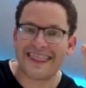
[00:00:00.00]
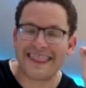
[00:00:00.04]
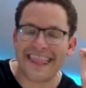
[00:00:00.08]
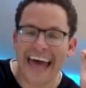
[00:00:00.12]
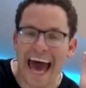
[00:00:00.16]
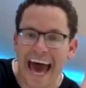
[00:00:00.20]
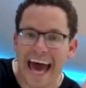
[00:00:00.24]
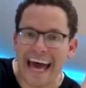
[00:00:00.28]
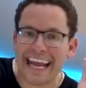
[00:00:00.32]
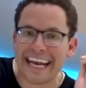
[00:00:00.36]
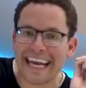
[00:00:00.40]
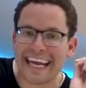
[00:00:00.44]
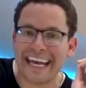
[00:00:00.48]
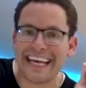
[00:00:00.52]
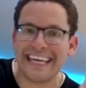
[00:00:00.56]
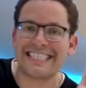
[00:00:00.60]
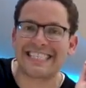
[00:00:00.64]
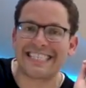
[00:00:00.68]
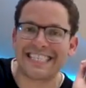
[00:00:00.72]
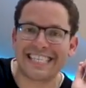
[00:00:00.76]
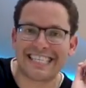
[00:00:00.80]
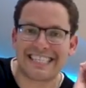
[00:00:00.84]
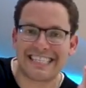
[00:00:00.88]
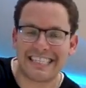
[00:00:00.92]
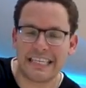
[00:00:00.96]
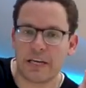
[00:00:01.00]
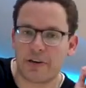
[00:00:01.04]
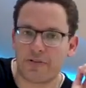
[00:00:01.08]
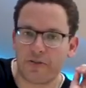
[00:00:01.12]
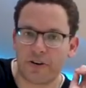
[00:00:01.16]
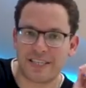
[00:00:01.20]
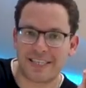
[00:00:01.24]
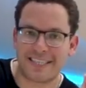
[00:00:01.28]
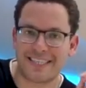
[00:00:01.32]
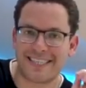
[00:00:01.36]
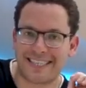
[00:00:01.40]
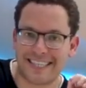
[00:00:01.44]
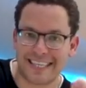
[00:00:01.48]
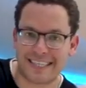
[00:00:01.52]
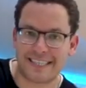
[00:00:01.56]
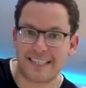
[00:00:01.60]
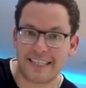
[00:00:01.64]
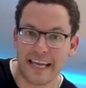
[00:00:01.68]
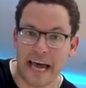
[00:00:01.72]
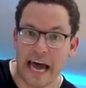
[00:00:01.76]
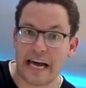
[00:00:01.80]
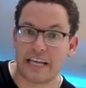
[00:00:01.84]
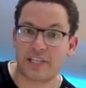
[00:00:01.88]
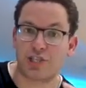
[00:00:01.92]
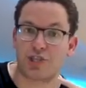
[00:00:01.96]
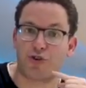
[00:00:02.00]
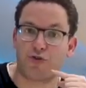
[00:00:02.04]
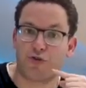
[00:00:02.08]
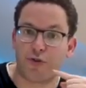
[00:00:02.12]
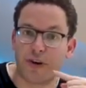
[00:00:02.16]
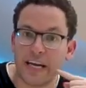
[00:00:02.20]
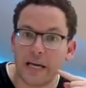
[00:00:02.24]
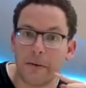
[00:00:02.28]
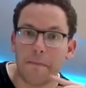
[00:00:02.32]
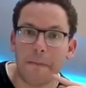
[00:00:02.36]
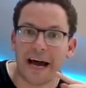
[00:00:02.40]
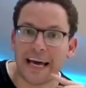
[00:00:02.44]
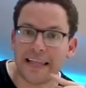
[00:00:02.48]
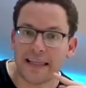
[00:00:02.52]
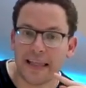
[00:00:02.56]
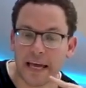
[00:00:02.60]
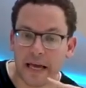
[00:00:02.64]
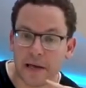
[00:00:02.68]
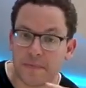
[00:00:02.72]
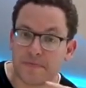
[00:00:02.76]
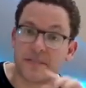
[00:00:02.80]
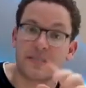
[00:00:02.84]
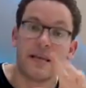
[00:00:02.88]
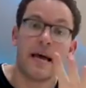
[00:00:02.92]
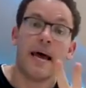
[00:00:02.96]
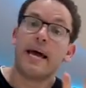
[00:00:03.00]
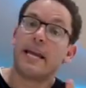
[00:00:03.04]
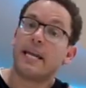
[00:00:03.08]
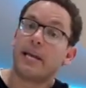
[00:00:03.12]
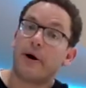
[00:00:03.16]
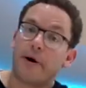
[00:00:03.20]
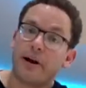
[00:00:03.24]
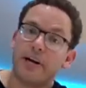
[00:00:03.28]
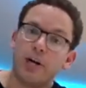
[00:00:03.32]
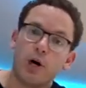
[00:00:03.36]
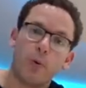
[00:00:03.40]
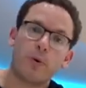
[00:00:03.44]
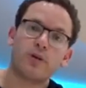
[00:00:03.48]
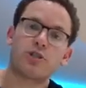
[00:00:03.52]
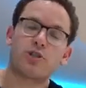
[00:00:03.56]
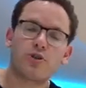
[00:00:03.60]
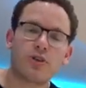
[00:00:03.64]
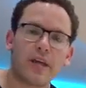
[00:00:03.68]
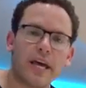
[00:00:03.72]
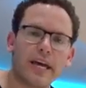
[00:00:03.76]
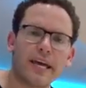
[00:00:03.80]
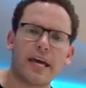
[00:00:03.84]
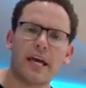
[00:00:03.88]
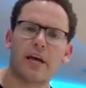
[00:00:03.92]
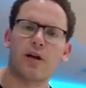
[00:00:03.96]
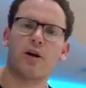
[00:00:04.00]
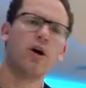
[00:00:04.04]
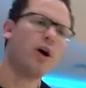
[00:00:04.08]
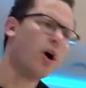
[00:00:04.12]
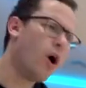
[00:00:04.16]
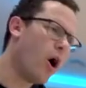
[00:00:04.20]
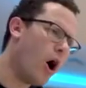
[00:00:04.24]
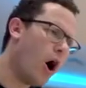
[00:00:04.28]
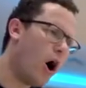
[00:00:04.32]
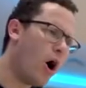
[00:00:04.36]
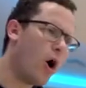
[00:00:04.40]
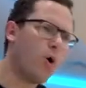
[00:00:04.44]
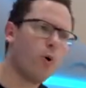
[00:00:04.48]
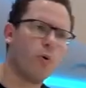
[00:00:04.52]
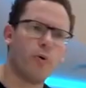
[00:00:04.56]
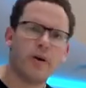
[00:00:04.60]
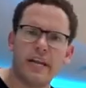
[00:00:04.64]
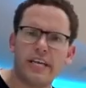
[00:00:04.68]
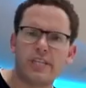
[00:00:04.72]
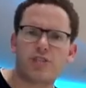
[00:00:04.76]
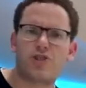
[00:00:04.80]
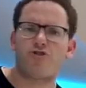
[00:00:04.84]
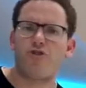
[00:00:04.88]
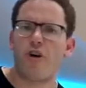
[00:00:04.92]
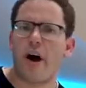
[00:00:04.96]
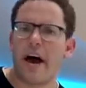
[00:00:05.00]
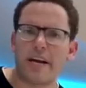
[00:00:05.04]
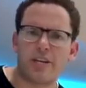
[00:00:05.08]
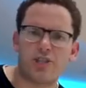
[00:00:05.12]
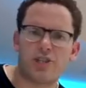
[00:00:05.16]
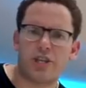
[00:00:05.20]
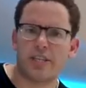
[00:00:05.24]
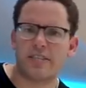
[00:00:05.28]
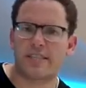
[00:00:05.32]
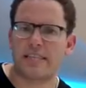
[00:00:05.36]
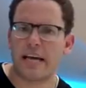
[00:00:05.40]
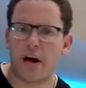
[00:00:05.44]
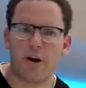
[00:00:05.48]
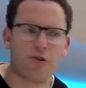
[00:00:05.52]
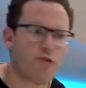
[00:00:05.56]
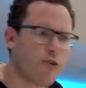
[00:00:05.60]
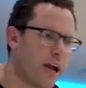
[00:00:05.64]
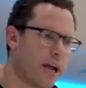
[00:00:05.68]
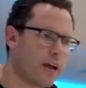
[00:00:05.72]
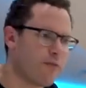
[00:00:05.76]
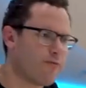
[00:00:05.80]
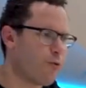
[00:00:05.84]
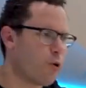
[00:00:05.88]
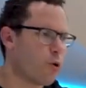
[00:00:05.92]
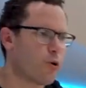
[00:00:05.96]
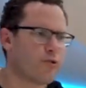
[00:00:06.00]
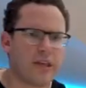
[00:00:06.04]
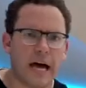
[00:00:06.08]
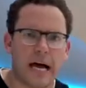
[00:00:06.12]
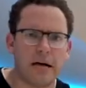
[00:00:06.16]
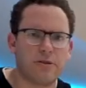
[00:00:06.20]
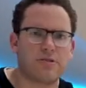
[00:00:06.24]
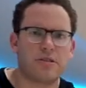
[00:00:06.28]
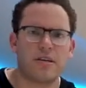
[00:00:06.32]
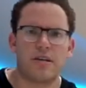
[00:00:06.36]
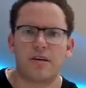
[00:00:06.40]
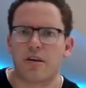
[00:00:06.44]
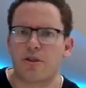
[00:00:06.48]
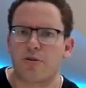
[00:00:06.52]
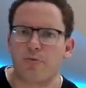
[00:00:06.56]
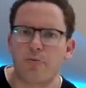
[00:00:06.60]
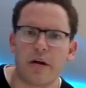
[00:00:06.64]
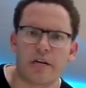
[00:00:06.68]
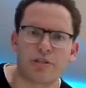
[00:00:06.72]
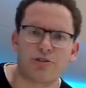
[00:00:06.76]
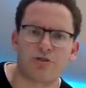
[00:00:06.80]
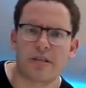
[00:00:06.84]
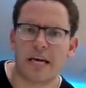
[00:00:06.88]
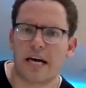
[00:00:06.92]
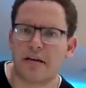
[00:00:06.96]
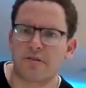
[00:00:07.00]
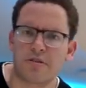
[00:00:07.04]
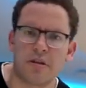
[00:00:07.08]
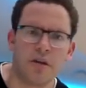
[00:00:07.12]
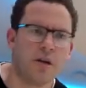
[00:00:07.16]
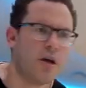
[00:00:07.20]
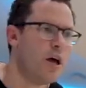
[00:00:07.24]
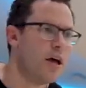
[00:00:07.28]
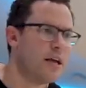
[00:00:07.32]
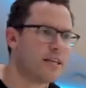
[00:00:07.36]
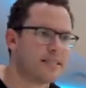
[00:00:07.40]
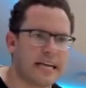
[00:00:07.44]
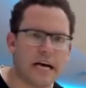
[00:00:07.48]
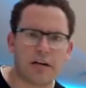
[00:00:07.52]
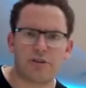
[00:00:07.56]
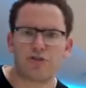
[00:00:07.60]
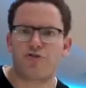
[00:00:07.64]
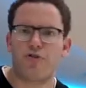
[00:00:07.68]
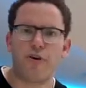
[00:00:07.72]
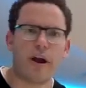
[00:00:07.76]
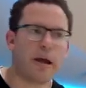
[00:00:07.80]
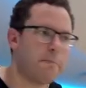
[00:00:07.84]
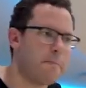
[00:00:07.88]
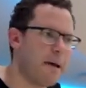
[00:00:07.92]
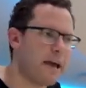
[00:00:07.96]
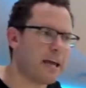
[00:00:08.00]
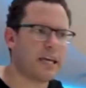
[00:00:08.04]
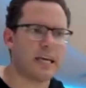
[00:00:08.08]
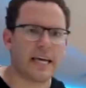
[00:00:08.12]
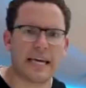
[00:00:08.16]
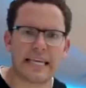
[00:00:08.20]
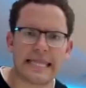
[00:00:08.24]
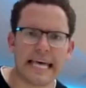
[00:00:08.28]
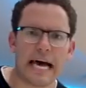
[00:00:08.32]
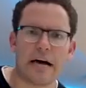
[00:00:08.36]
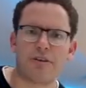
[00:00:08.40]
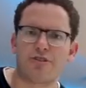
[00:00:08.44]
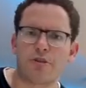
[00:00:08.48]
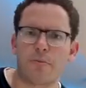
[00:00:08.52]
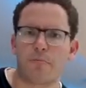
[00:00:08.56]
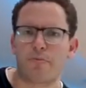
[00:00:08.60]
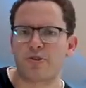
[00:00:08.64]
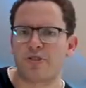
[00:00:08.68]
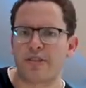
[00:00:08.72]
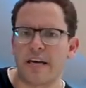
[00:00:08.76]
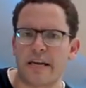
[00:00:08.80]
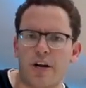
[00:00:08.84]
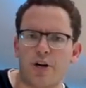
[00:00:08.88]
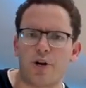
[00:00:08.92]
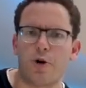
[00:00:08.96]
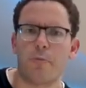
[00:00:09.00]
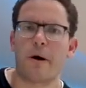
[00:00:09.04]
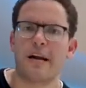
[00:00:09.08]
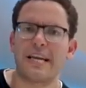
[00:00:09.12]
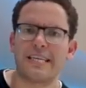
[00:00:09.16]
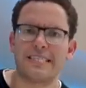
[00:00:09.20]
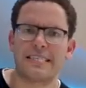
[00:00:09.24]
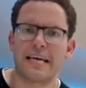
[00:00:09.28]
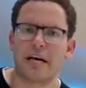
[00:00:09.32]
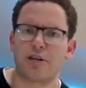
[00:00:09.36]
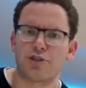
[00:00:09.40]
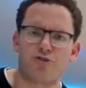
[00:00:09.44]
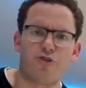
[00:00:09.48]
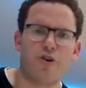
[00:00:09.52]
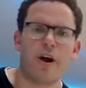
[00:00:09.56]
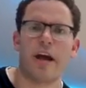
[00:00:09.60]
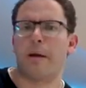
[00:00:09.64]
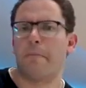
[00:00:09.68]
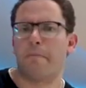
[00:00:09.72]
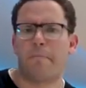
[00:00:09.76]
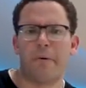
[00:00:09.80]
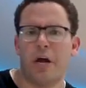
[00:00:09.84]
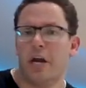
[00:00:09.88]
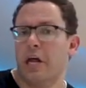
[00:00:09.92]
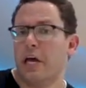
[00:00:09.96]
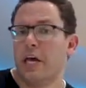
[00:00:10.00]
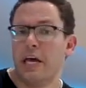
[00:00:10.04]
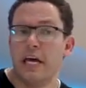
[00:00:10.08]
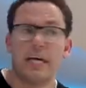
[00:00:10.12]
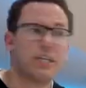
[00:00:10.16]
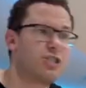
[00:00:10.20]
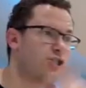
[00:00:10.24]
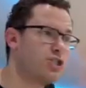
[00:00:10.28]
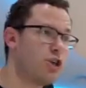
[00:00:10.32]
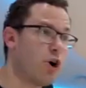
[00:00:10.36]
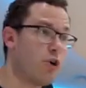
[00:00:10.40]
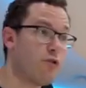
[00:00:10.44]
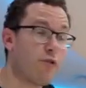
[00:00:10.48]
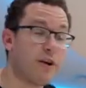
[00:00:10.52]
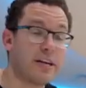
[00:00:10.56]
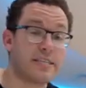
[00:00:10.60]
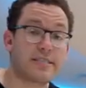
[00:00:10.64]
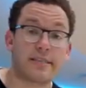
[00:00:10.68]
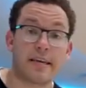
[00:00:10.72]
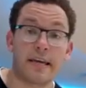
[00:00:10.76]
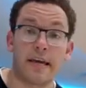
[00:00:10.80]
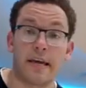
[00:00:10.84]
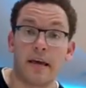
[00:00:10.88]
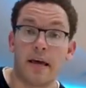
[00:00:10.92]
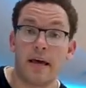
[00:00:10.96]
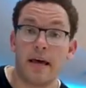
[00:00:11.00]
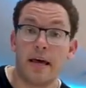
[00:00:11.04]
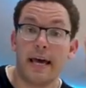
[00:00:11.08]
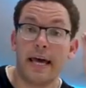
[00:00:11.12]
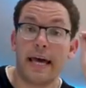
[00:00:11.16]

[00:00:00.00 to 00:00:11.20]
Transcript: That is the secret to success. Read my lips. Now, I know what you're thinking. Oh, niche strategies sound great. 4,000 into 300,000 sounds great. Making 1,000% on your money sounds great, but it's so risky.